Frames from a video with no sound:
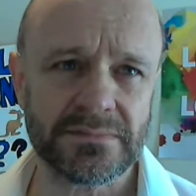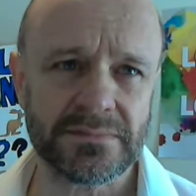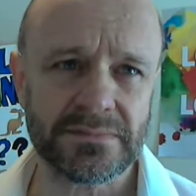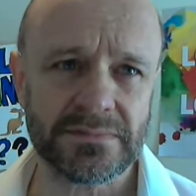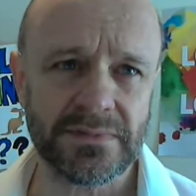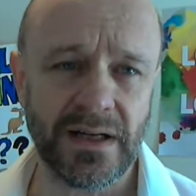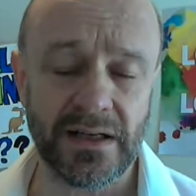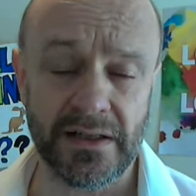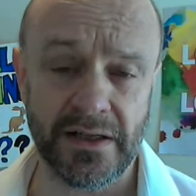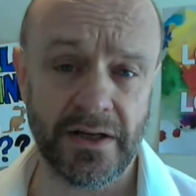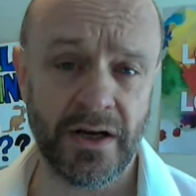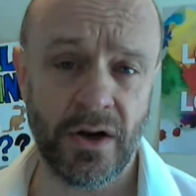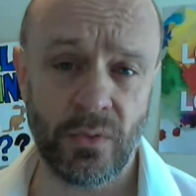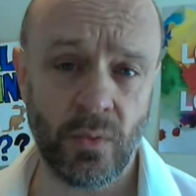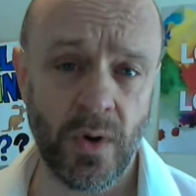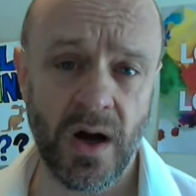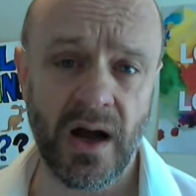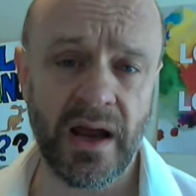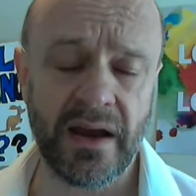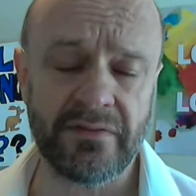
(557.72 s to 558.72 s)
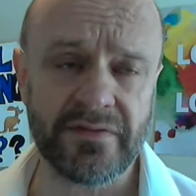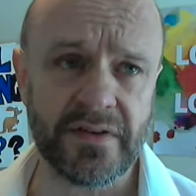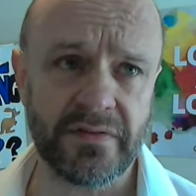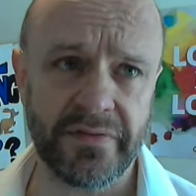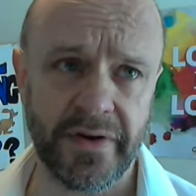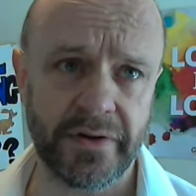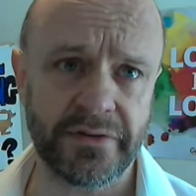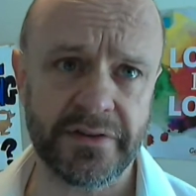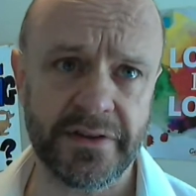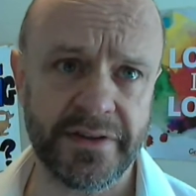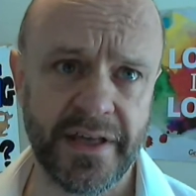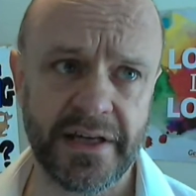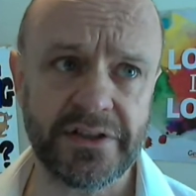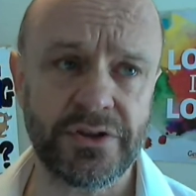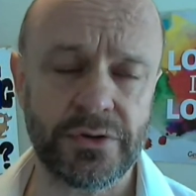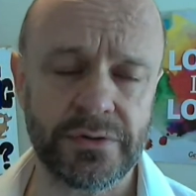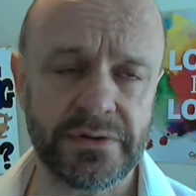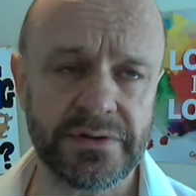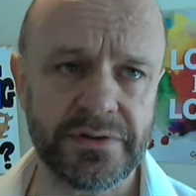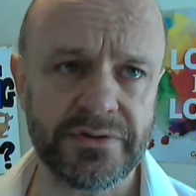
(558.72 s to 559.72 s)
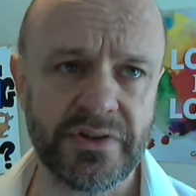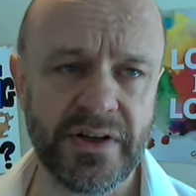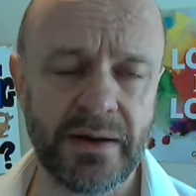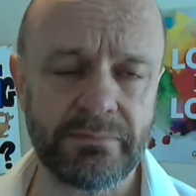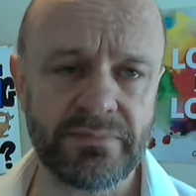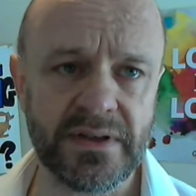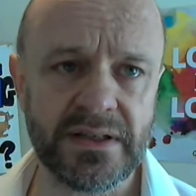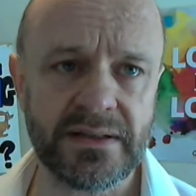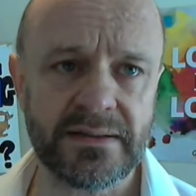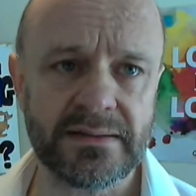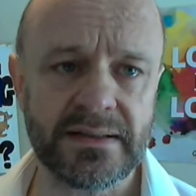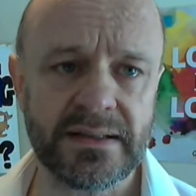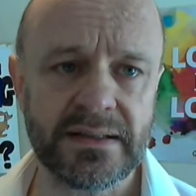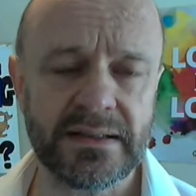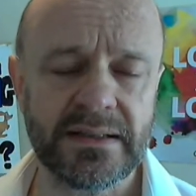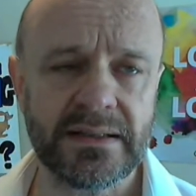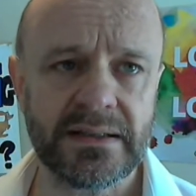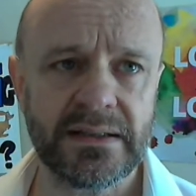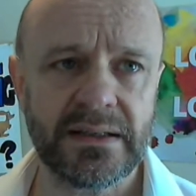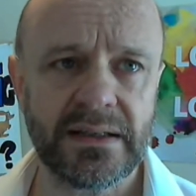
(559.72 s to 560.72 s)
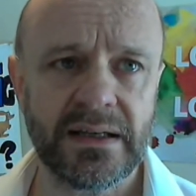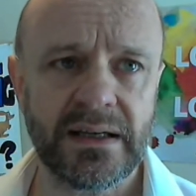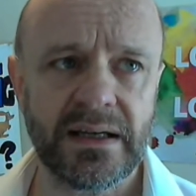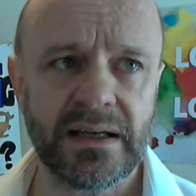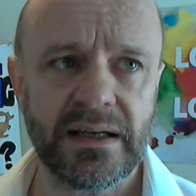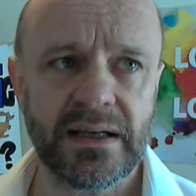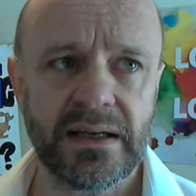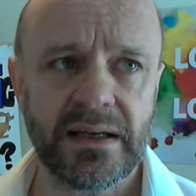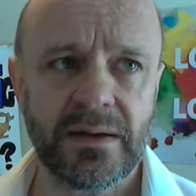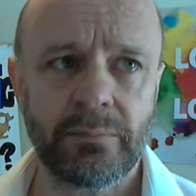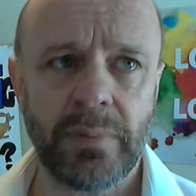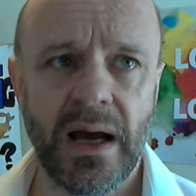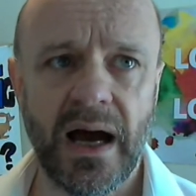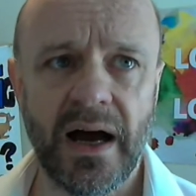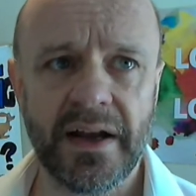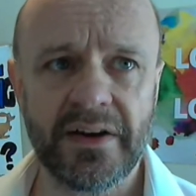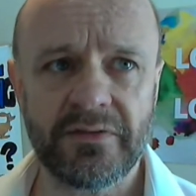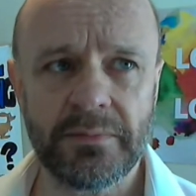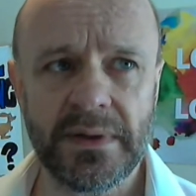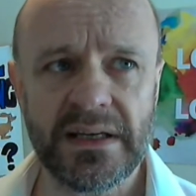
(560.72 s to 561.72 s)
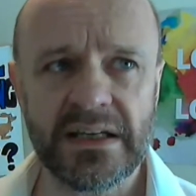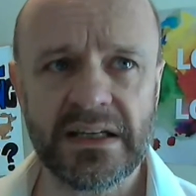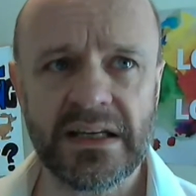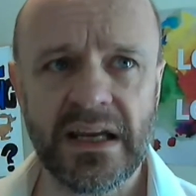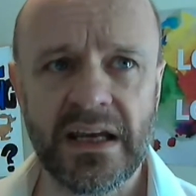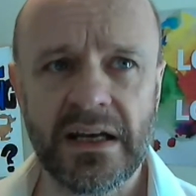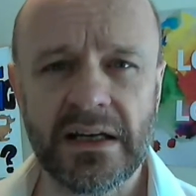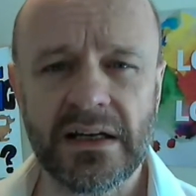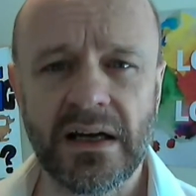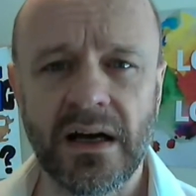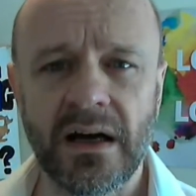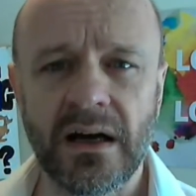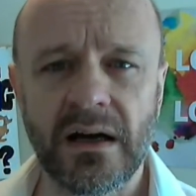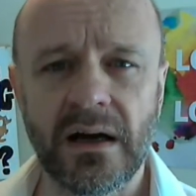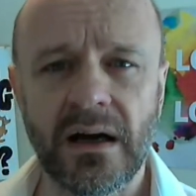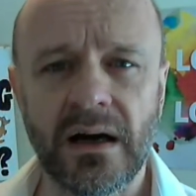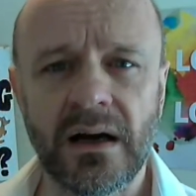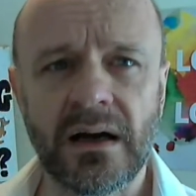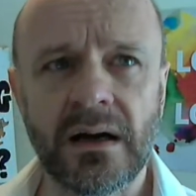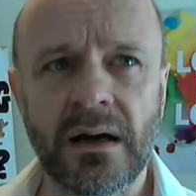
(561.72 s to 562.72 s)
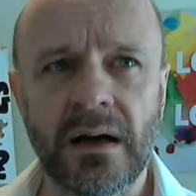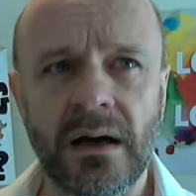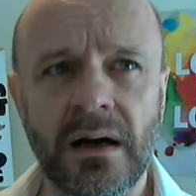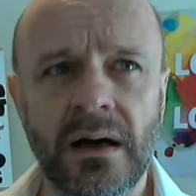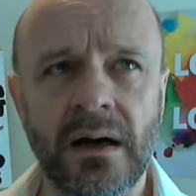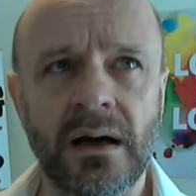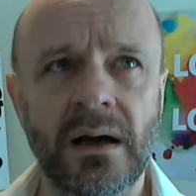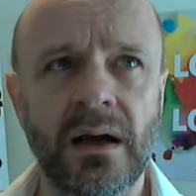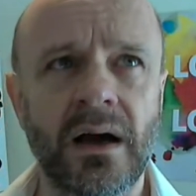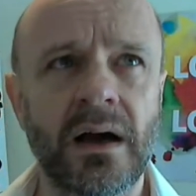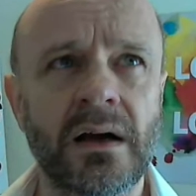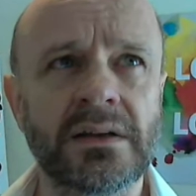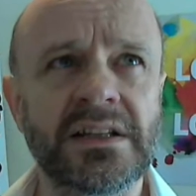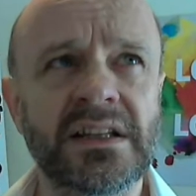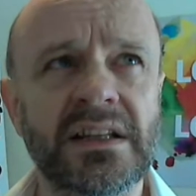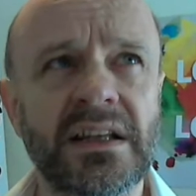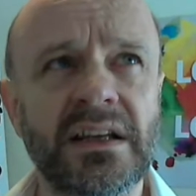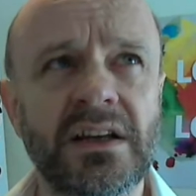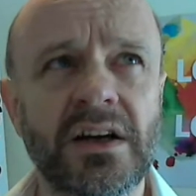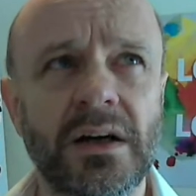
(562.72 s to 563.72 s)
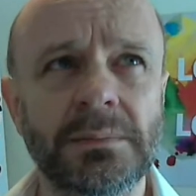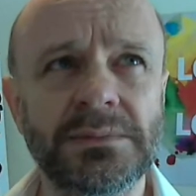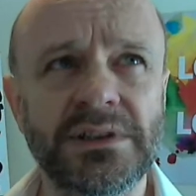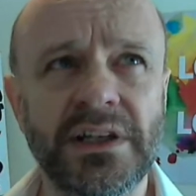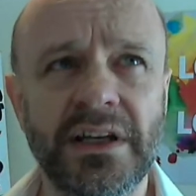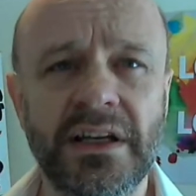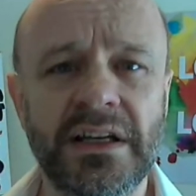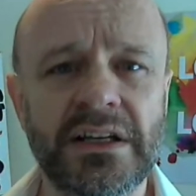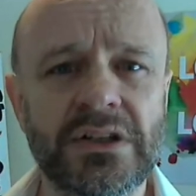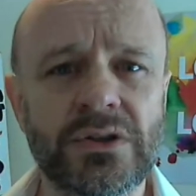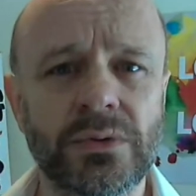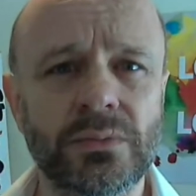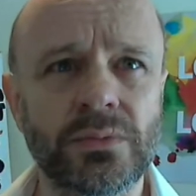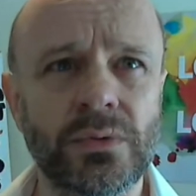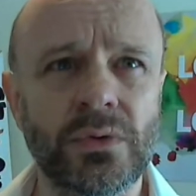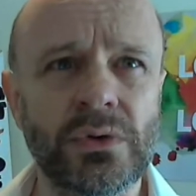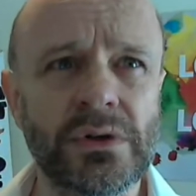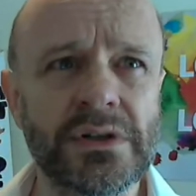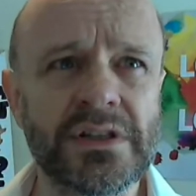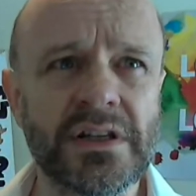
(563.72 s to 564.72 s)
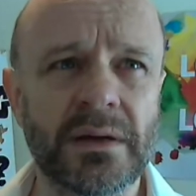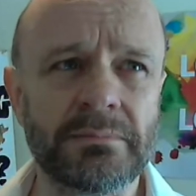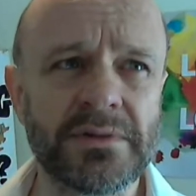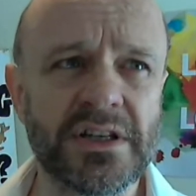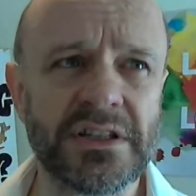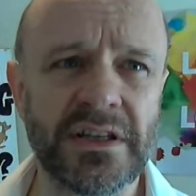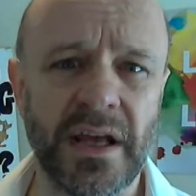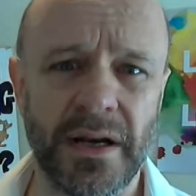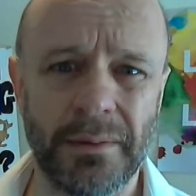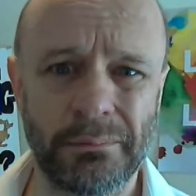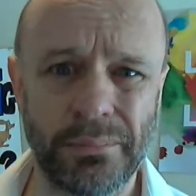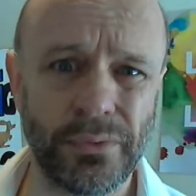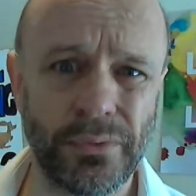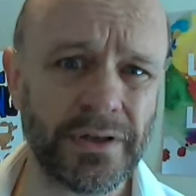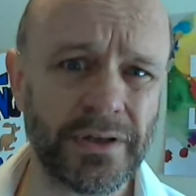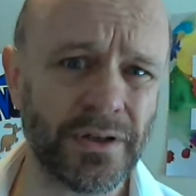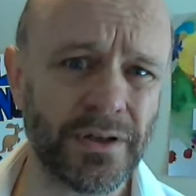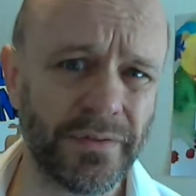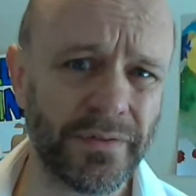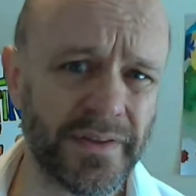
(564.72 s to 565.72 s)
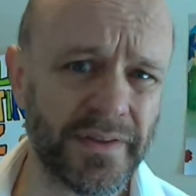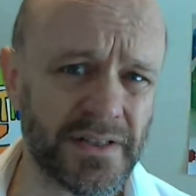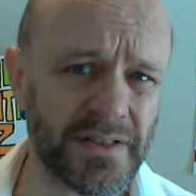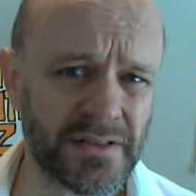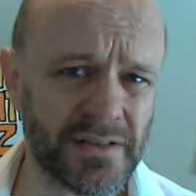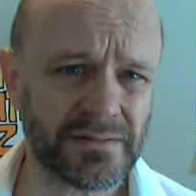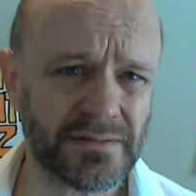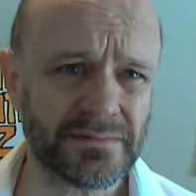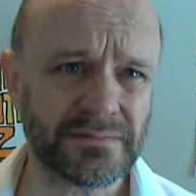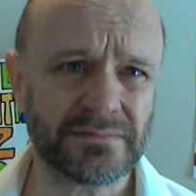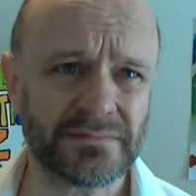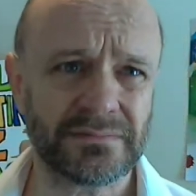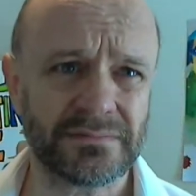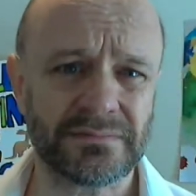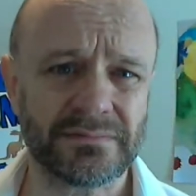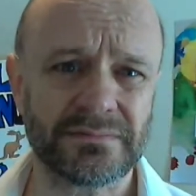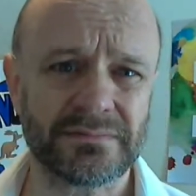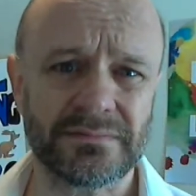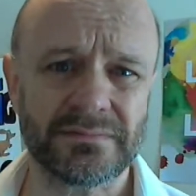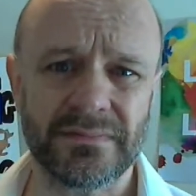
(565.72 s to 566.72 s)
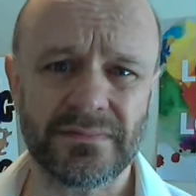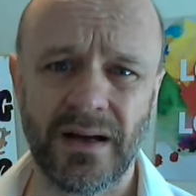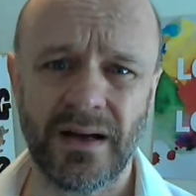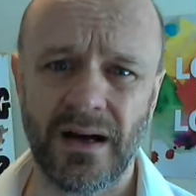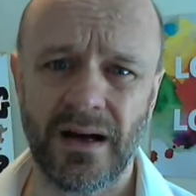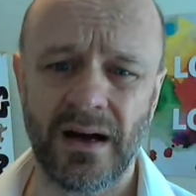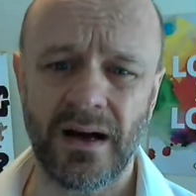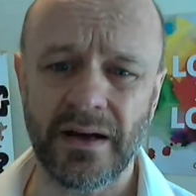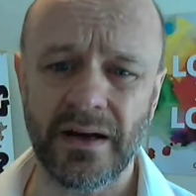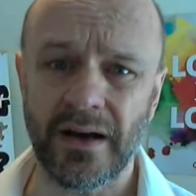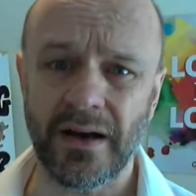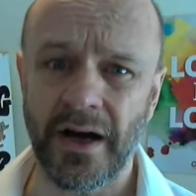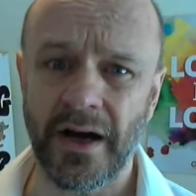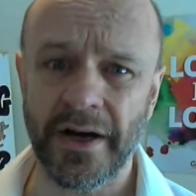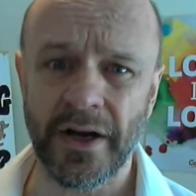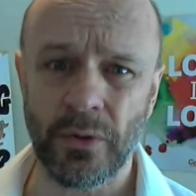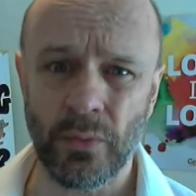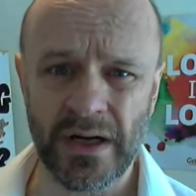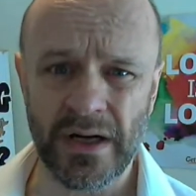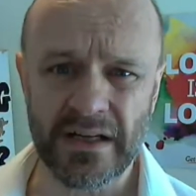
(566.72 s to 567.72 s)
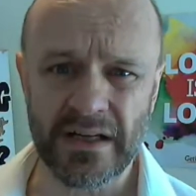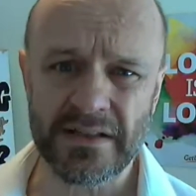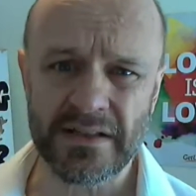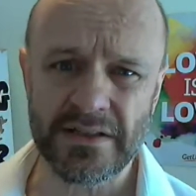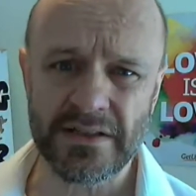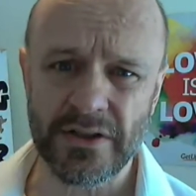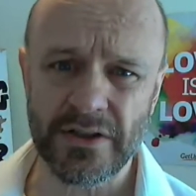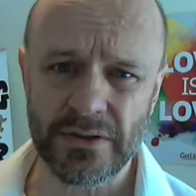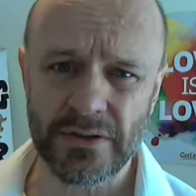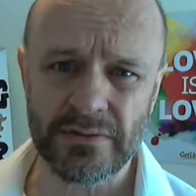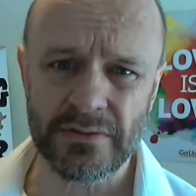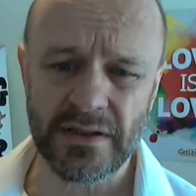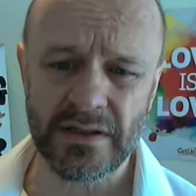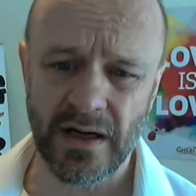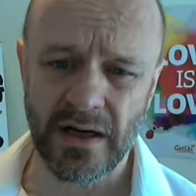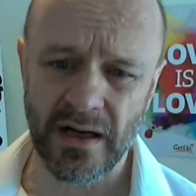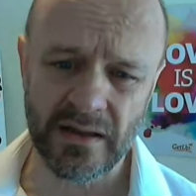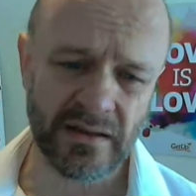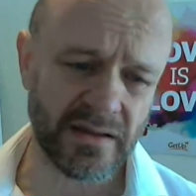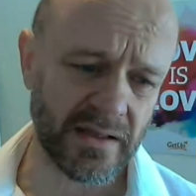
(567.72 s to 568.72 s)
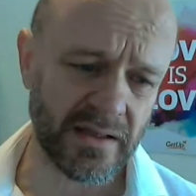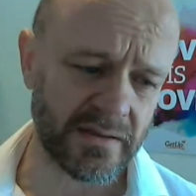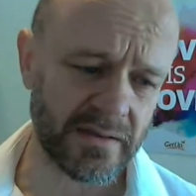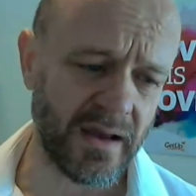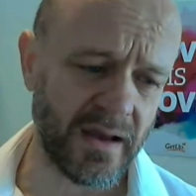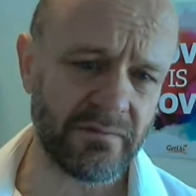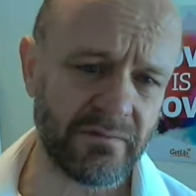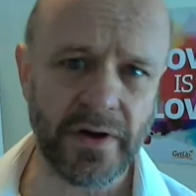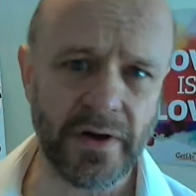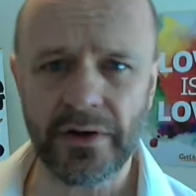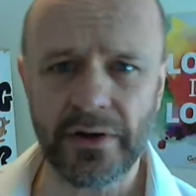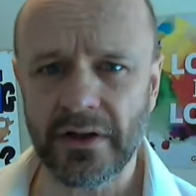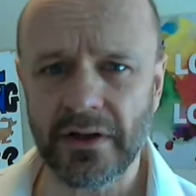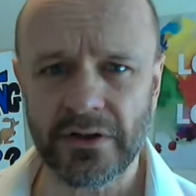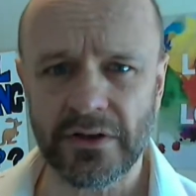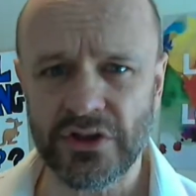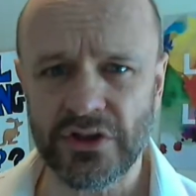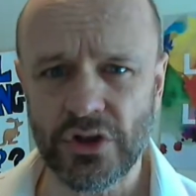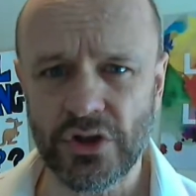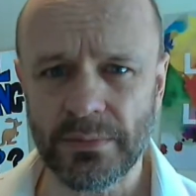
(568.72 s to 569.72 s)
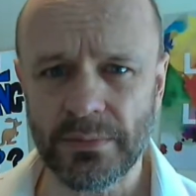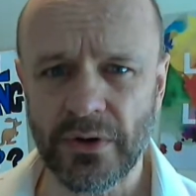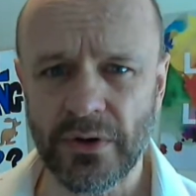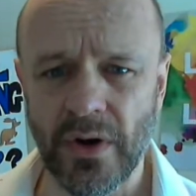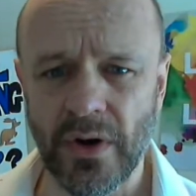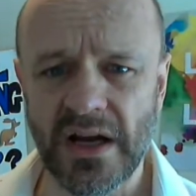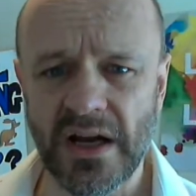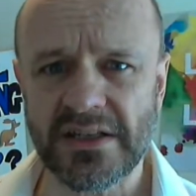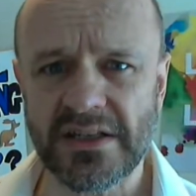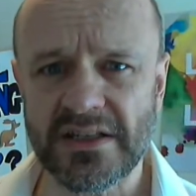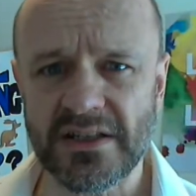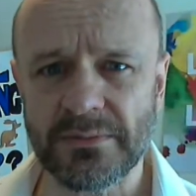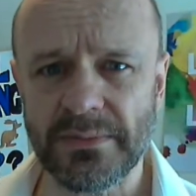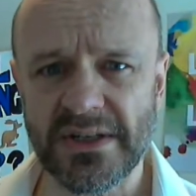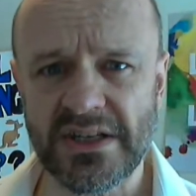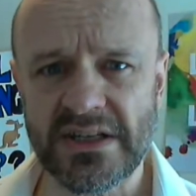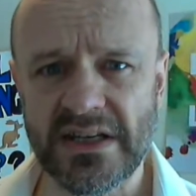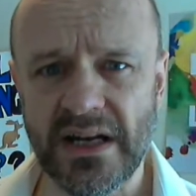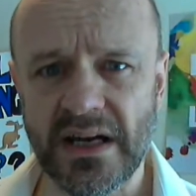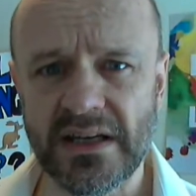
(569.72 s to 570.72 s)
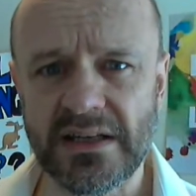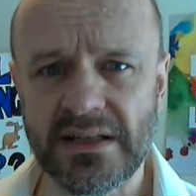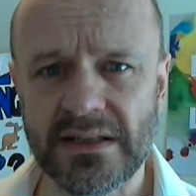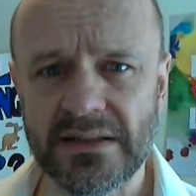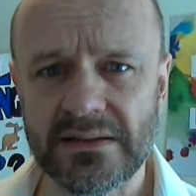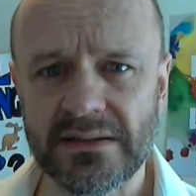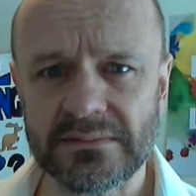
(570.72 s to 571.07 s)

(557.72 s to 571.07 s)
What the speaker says: I don't know why I have to vote that they should do something. Part of me, again, I think I'm leaning towards I'm just going to boycott this. I don't want anything to do with it. I think that voting on human rights is a mistake.